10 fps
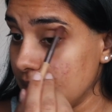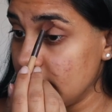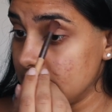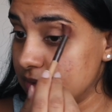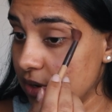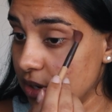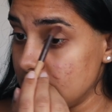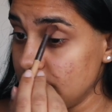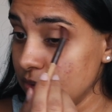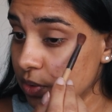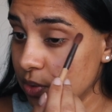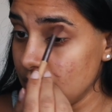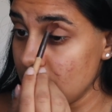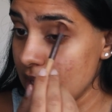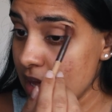is very
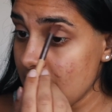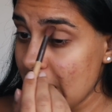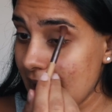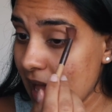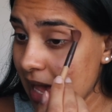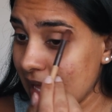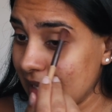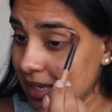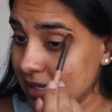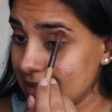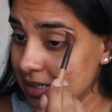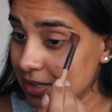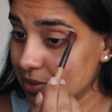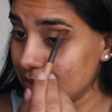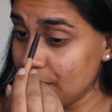difficult, and
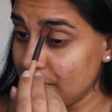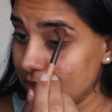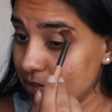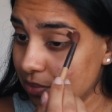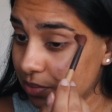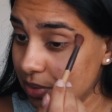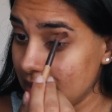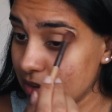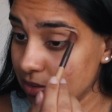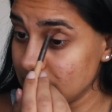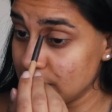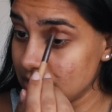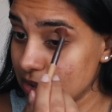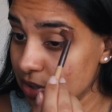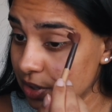we
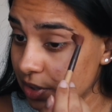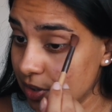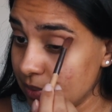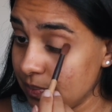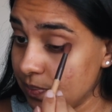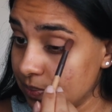also